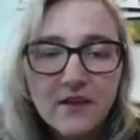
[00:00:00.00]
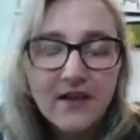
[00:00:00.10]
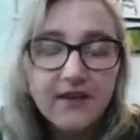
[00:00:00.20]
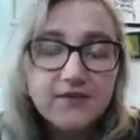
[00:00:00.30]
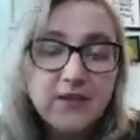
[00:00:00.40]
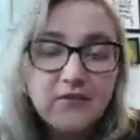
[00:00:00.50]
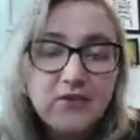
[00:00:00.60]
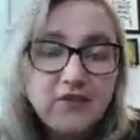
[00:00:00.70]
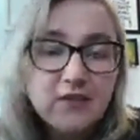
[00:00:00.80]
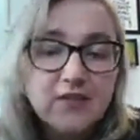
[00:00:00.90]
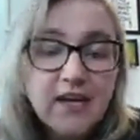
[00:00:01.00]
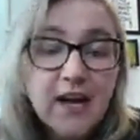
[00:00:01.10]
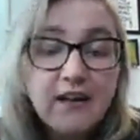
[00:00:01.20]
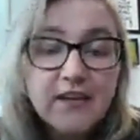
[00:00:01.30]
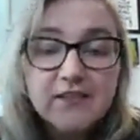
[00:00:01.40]
And I just want to give a shout out to
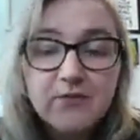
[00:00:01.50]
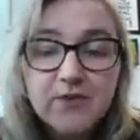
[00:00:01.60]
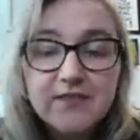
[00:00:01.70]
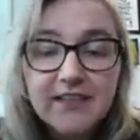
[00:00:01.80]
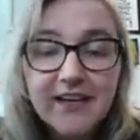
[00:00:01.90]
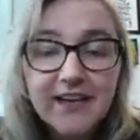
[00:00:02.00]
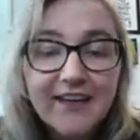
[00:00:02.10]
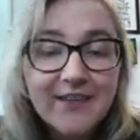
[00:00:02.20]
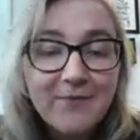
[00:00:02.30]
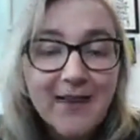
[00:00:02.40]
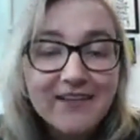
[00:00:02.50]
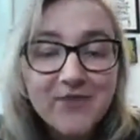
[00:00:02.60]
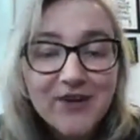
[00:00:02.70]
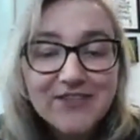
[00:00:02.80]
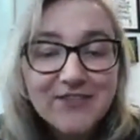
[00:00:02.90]
Alex, who is the uh, the man's
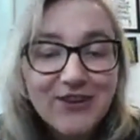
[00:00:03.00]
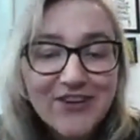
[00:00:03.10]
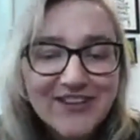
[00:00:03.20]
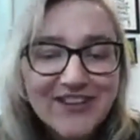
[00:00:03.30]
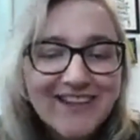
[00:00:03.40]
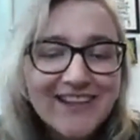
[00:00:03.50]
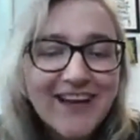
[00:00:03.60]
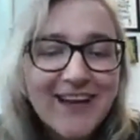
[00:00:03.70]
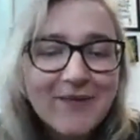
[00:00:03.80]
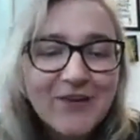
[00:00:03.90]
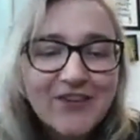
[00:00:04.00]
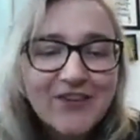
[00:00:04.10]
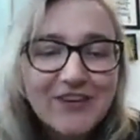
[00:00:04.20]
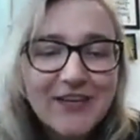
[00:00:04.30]
voice you heard um, earlier.